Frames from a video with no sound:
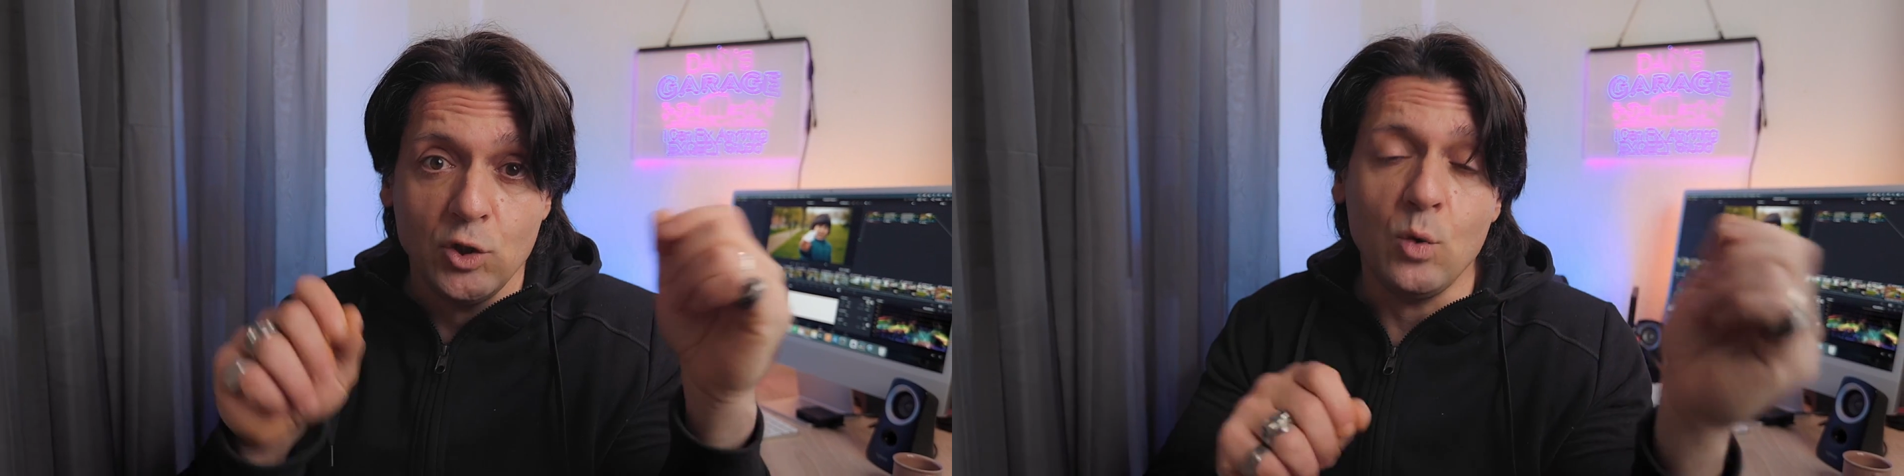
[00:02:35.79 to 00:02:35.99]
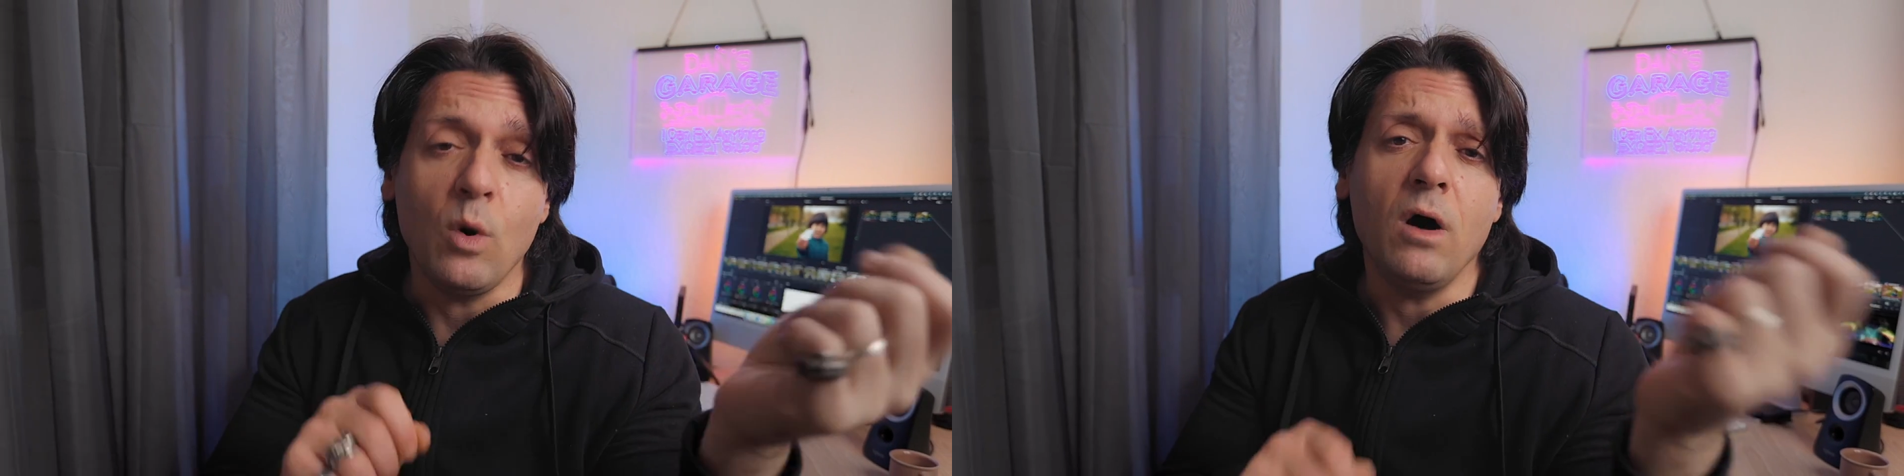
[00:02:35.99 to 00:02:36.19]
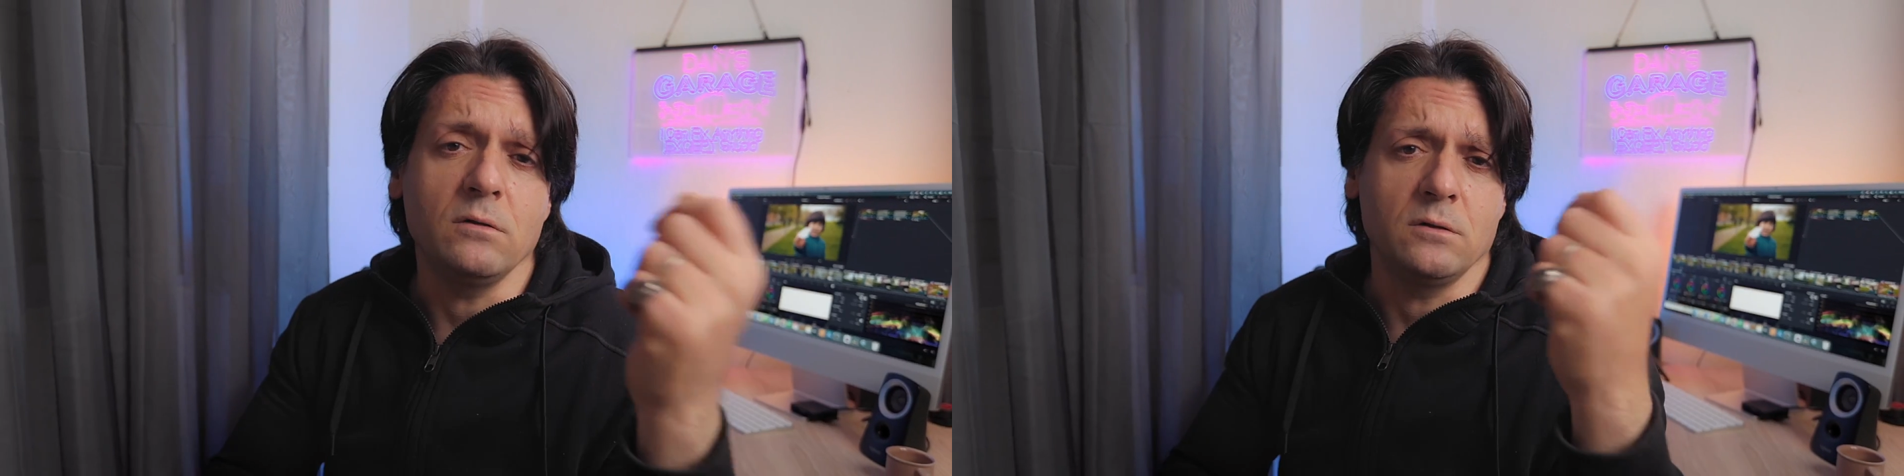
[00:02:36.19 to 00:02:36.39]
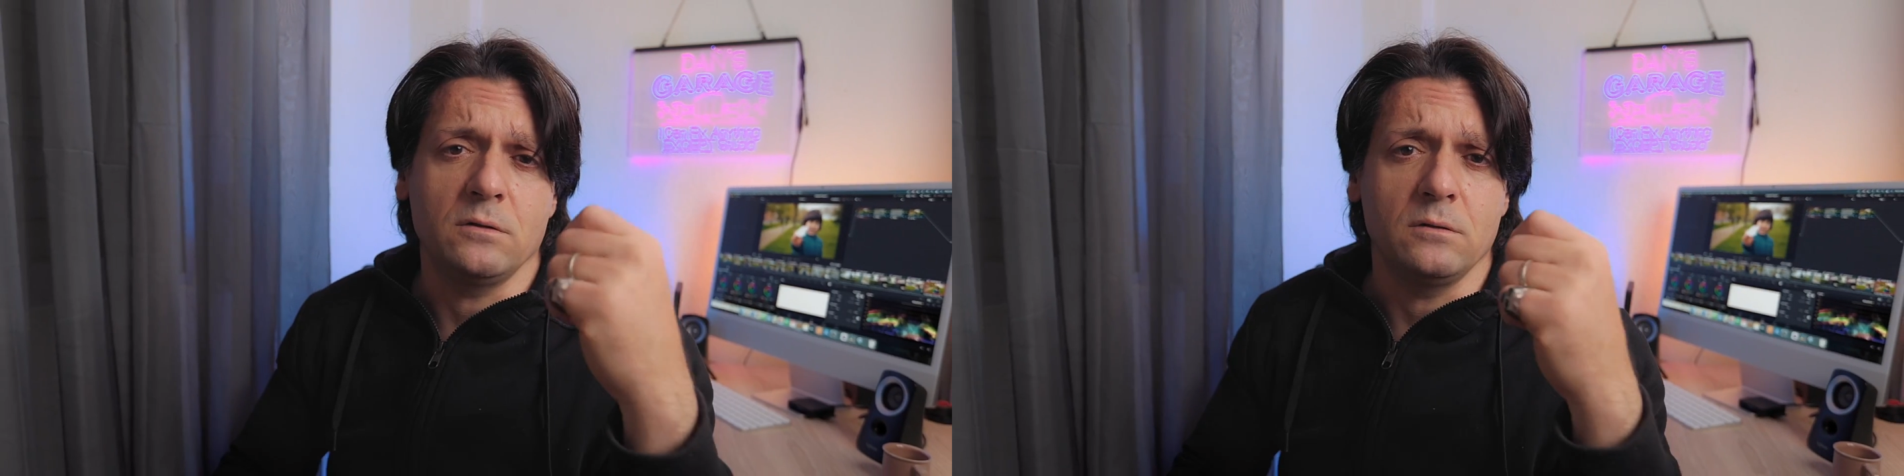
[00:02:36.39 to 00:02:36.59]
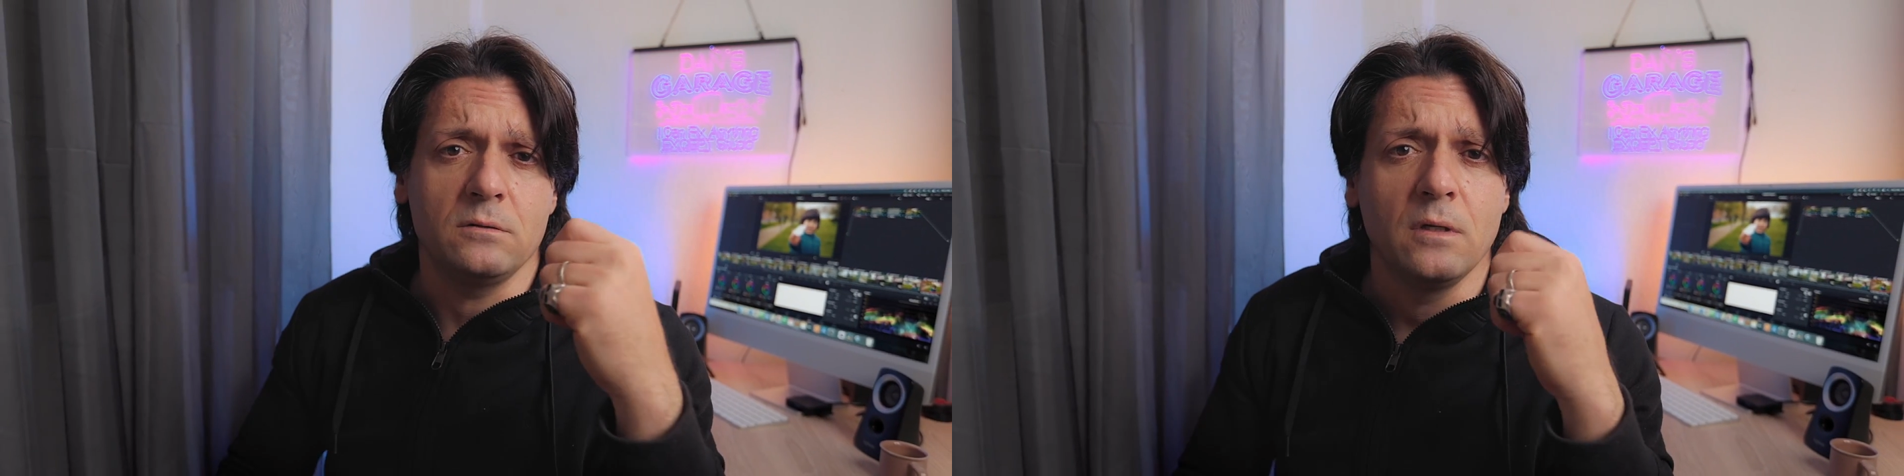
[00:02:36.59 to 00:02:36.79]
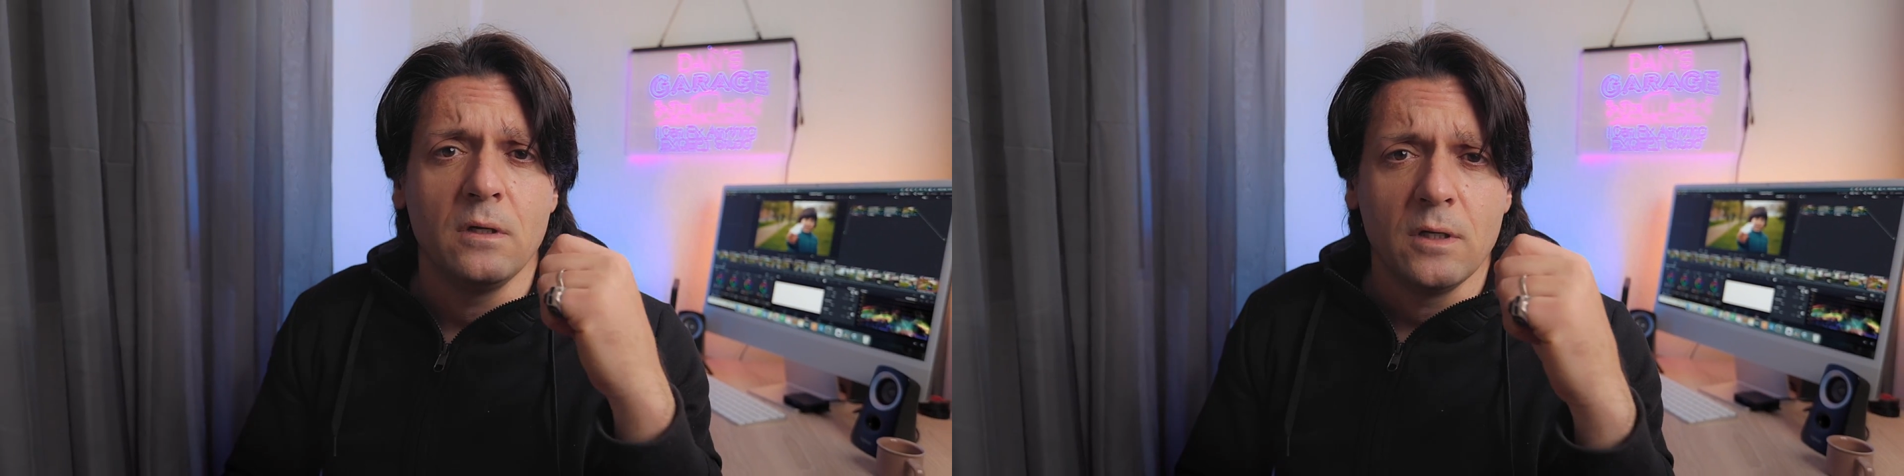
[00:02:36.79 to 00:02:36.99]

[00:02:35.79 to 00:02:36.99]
nuances,